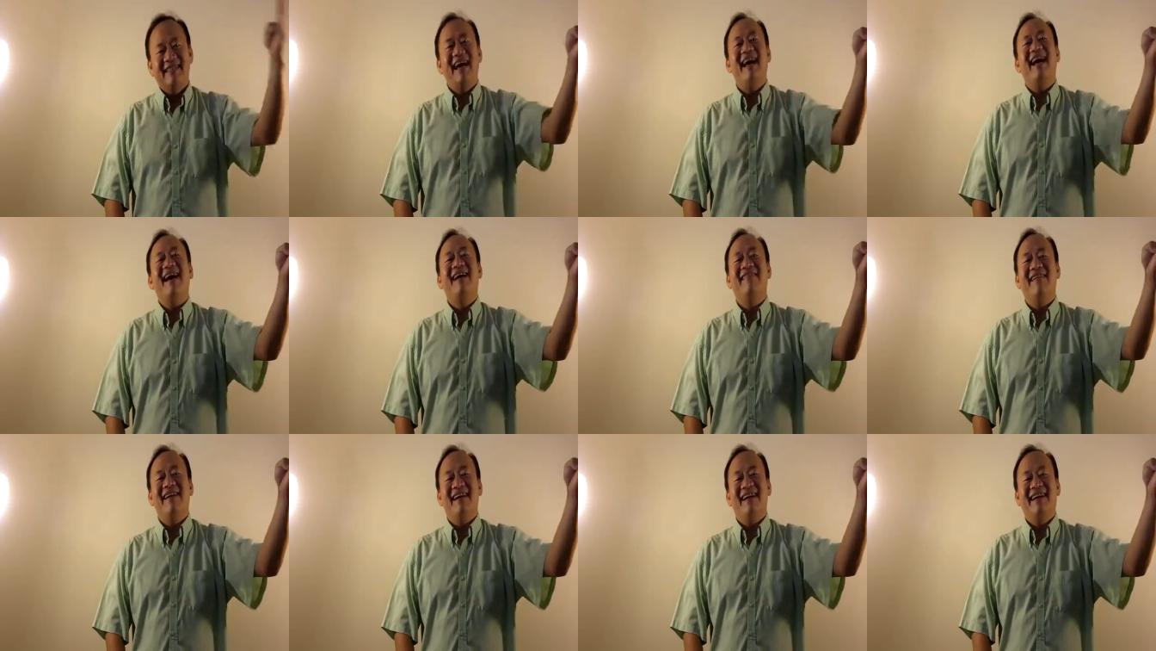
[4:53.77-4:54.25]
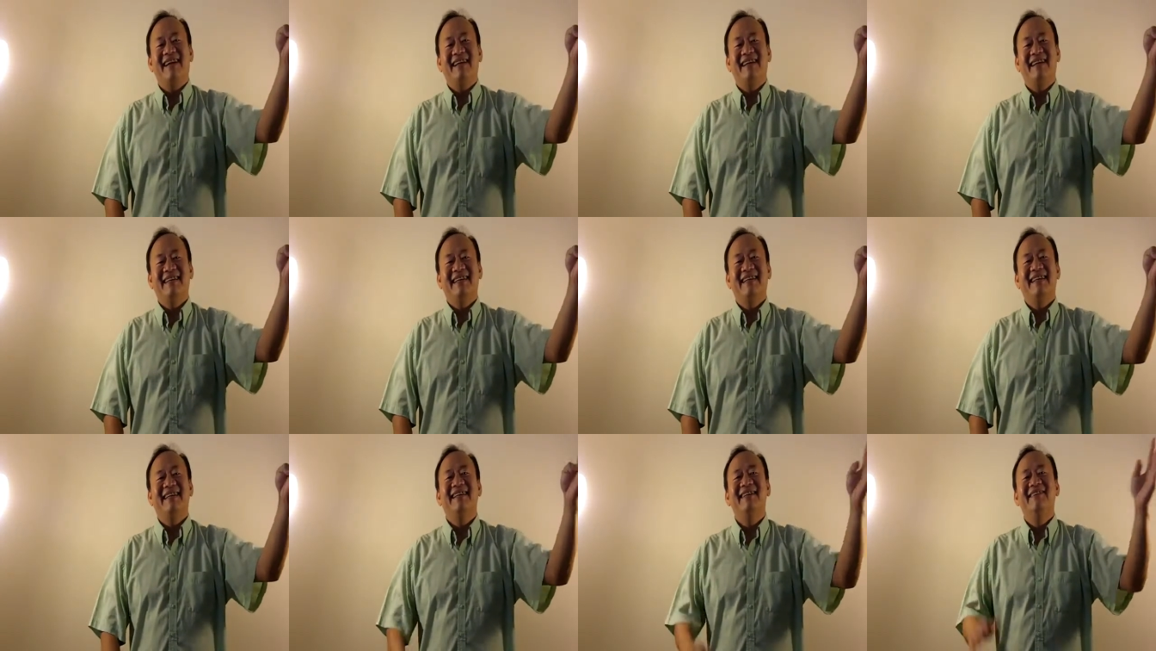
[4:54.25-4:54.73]
Terah.
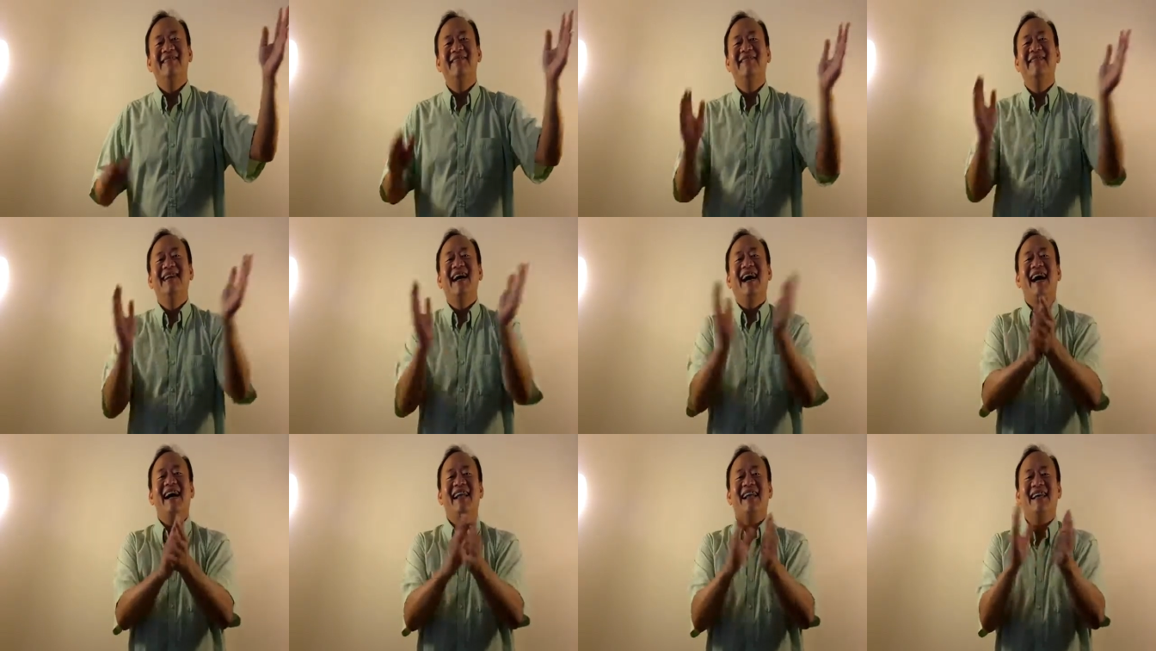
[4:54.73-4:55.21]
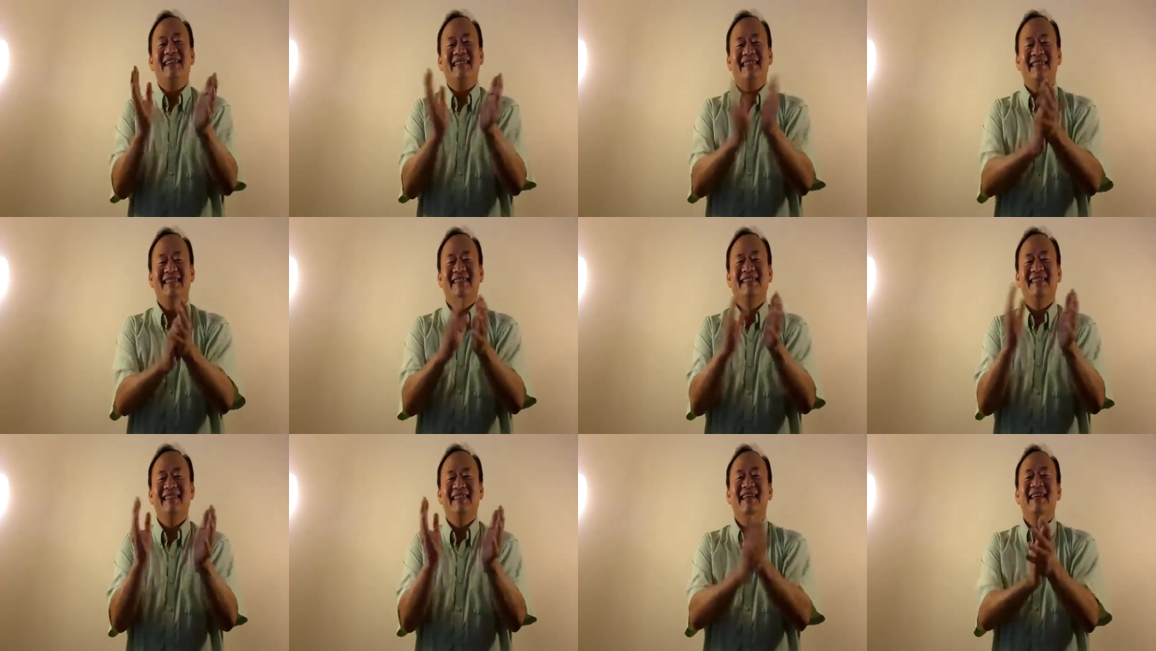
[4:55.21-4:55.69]
You got
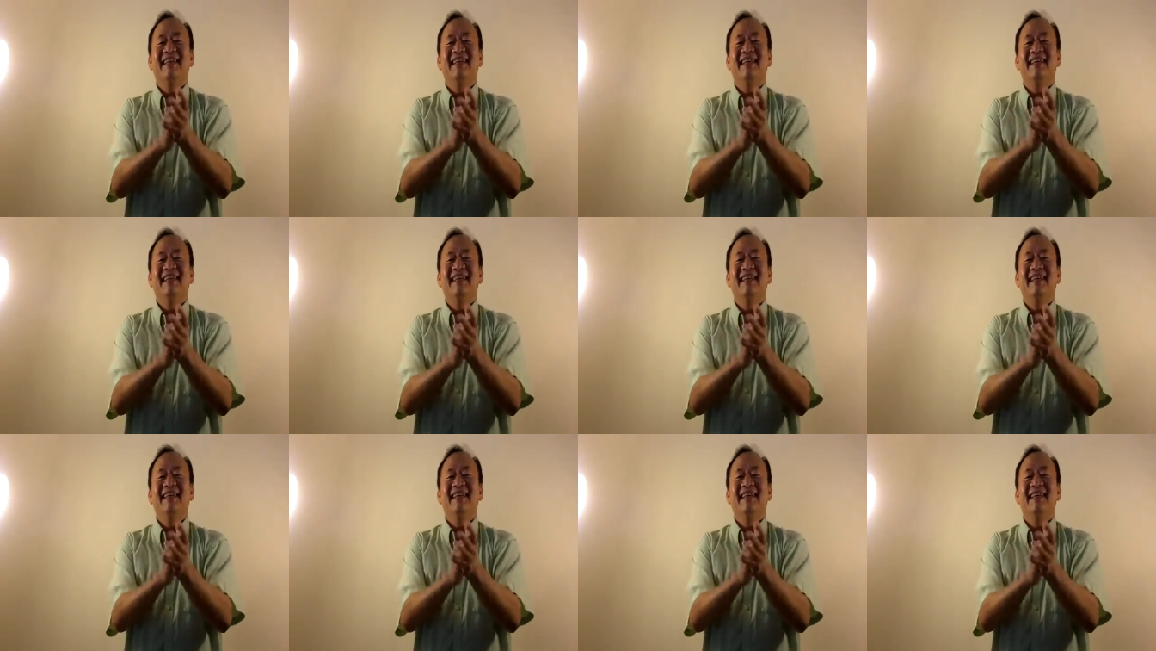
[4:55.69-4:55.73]
it.